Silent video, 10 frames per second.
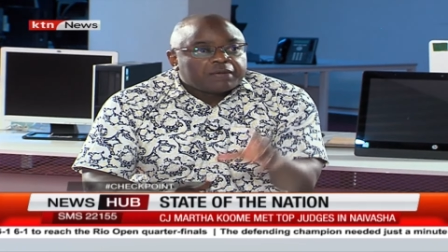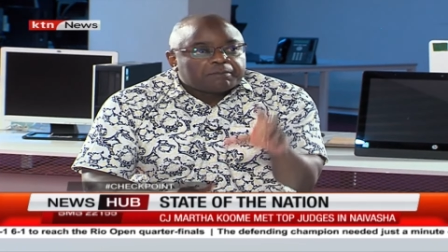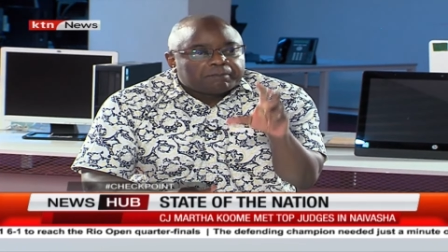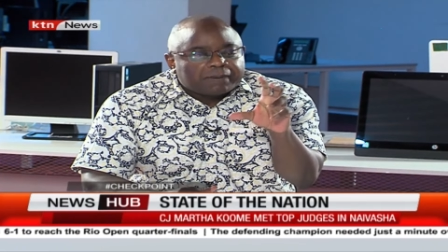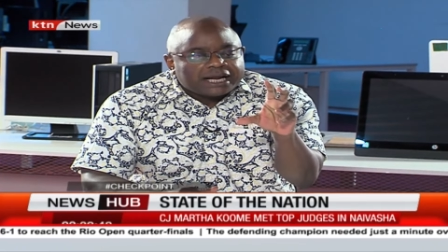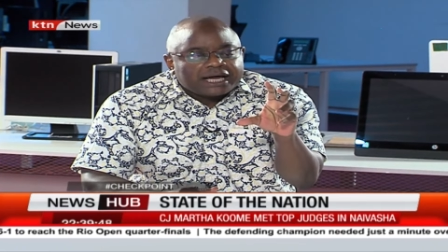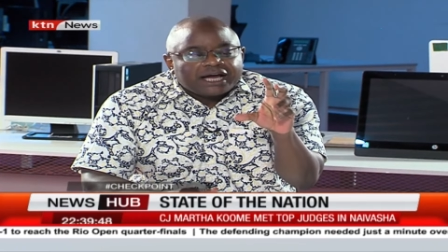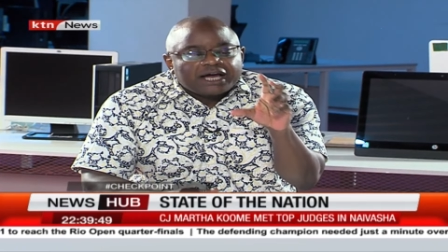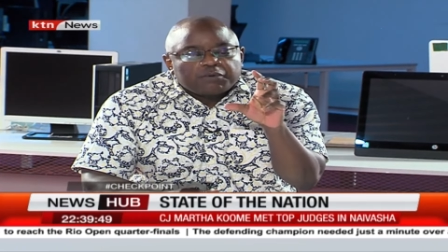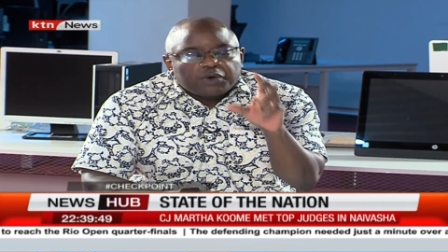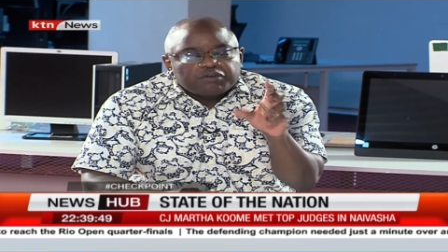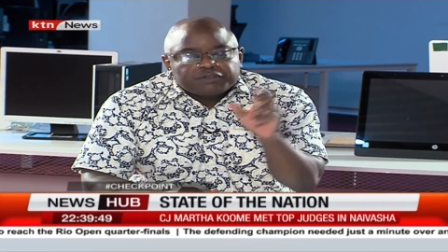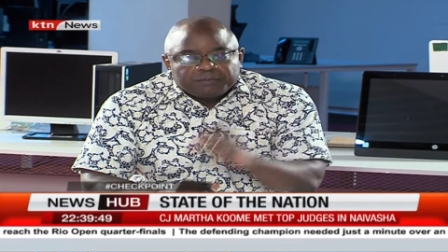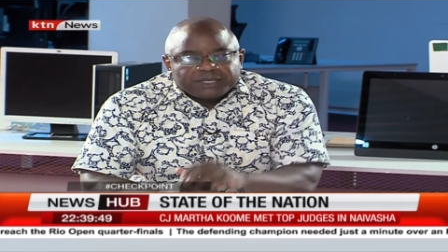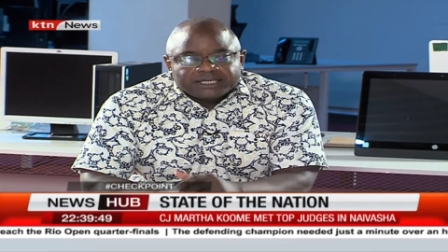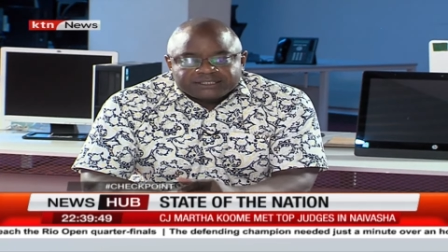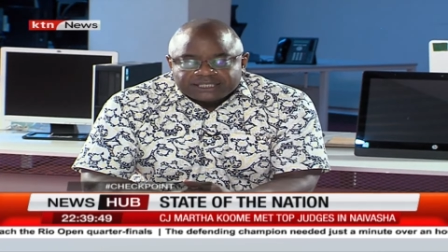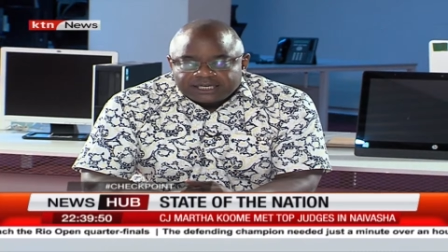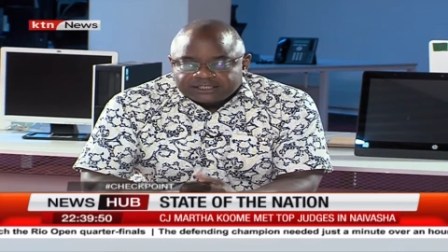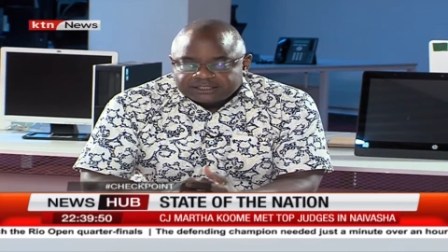But uh, one of the biggest
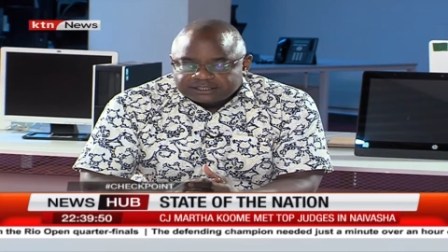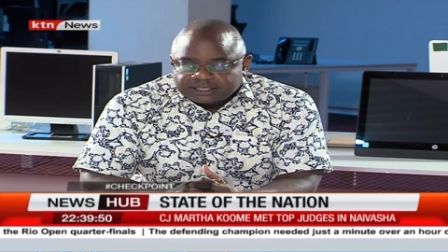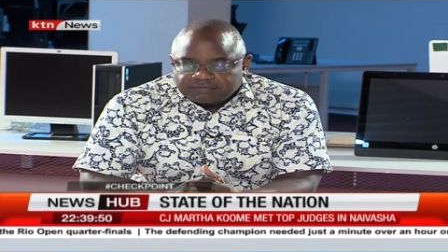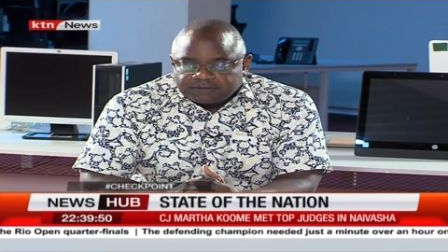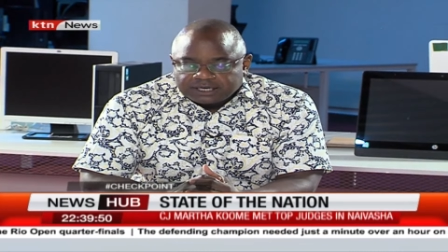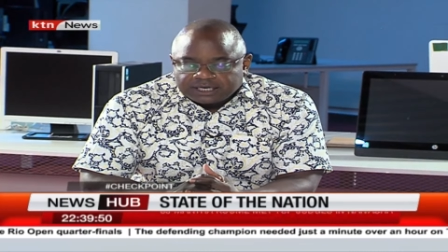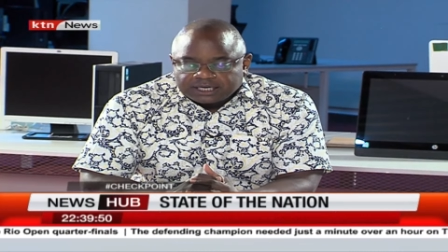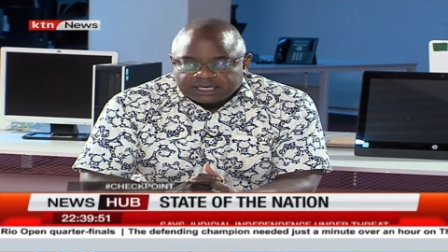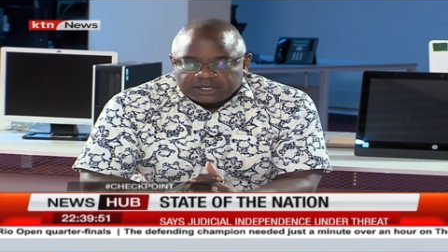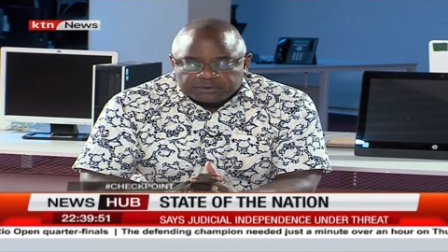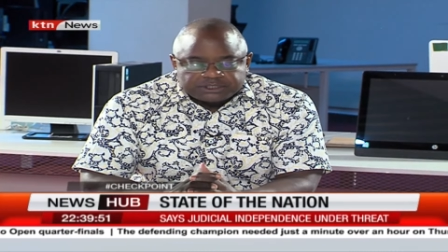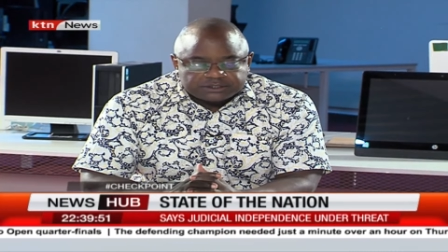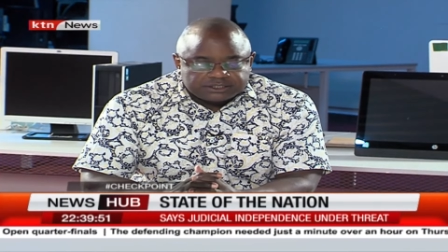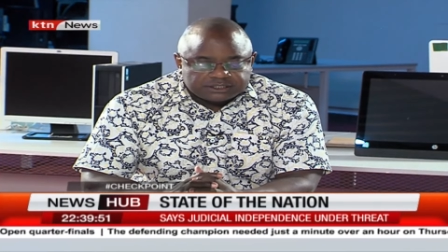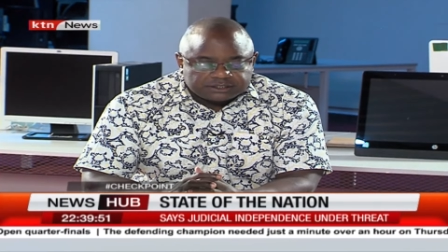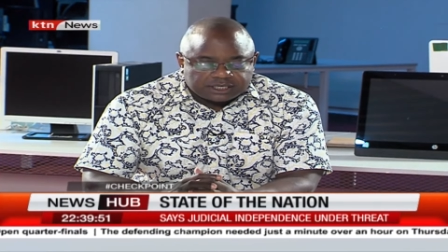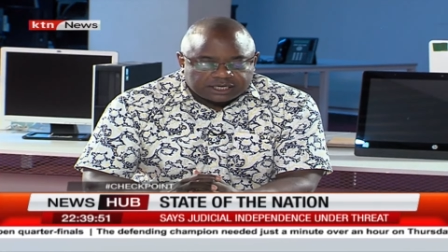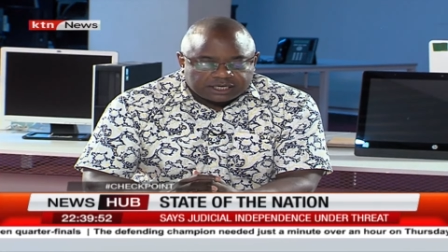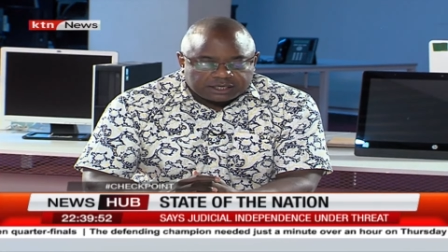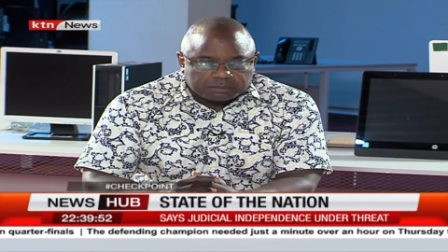challenges I've uh, noticed is that
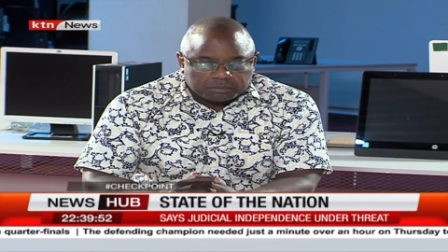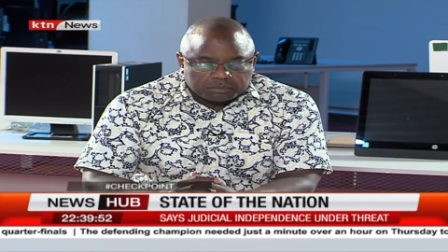um,